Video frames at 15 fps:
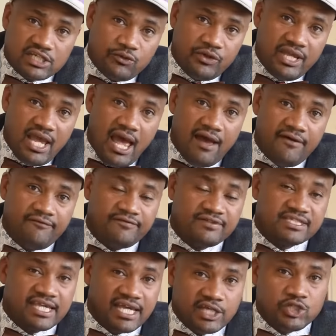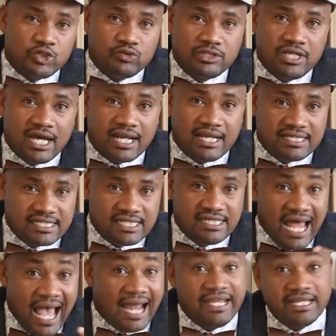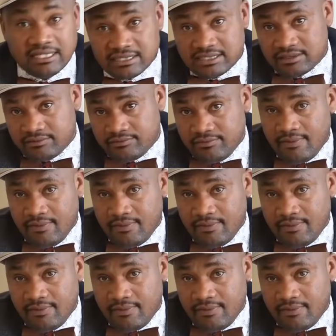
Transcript: we have scheduled guaranteed earnings.